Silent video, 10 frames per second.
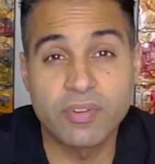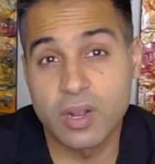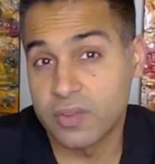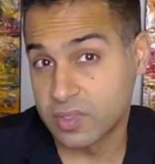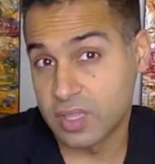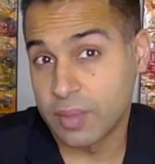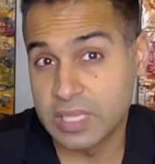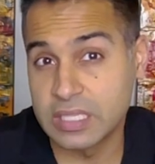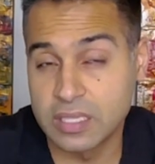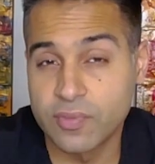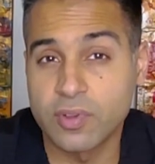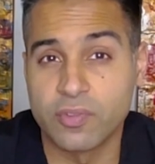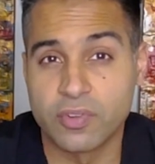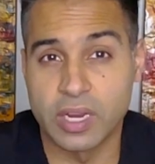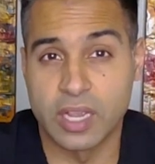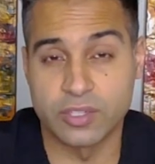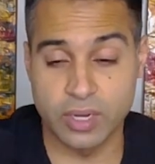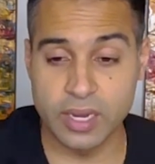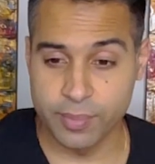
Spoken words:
And oftentimes that's difficult for guys, right?